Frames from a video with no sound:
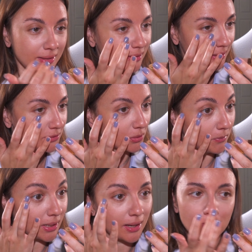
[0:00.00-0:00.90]
in your
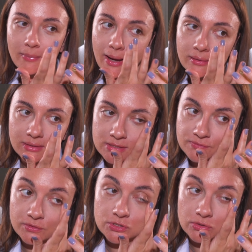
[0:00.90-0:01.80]
makeup bag, that's
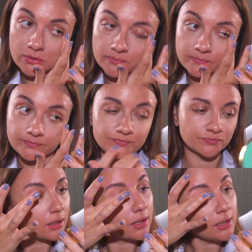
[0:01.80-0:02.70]
for sure.
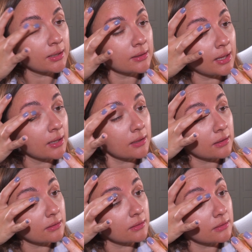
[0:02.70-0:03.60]
And I like
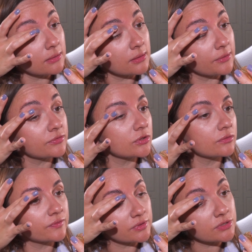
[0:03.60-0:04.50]

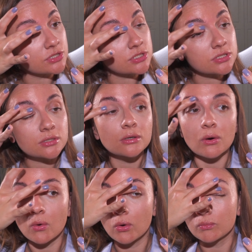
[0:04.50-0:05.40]
leftovers
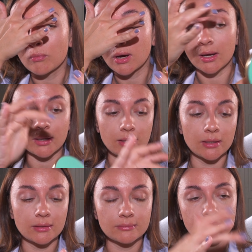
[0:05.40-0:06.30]
on my
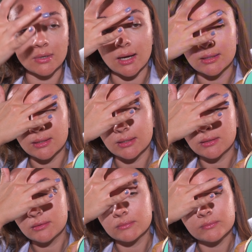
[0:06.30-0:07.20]

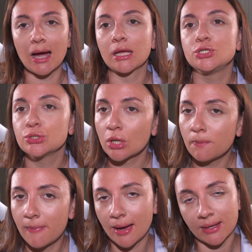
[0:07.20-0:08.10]
eyelid. I do not
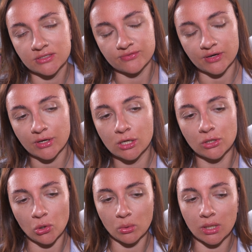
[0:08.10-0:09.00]
mind very
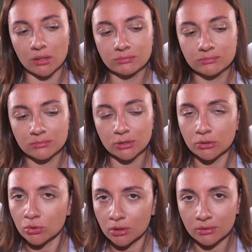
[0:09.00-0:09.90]
glowy
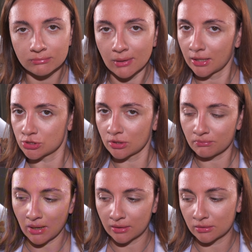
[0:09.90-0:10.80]
look. I do not
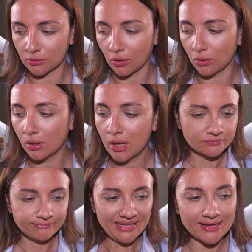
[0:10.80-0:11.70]
mind at all.
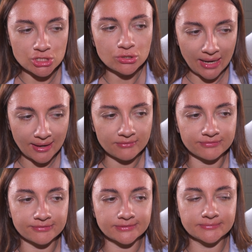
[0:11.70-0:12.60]
I do
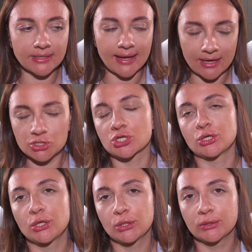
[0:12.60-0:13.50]
have
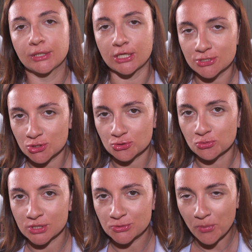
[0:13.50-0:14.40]
actual issues
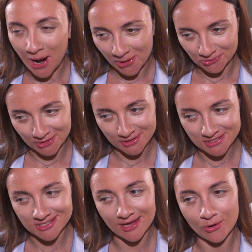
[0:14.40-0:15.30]
with
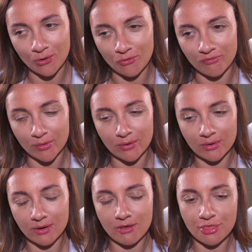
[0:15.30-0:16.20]
powders over
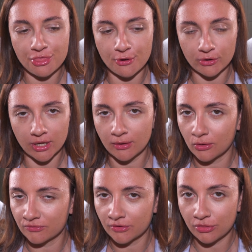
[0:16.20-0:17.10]
30,
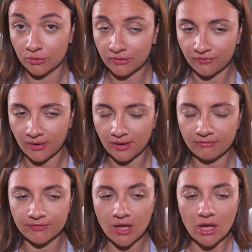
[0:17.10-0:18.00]
over
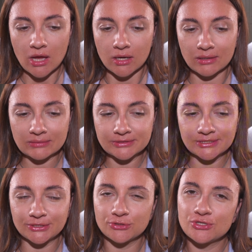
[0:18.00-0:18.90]
35.
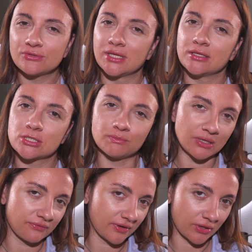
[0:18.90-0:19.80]
You do need to
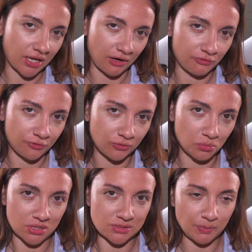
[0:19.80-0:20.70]
be very careful
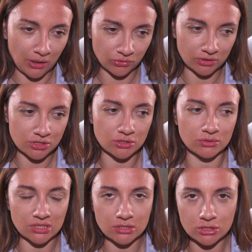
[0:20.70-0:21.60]
with powders. You
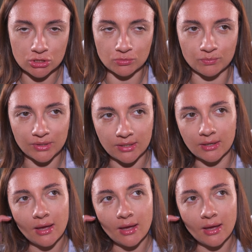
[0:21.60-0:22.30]
do need to be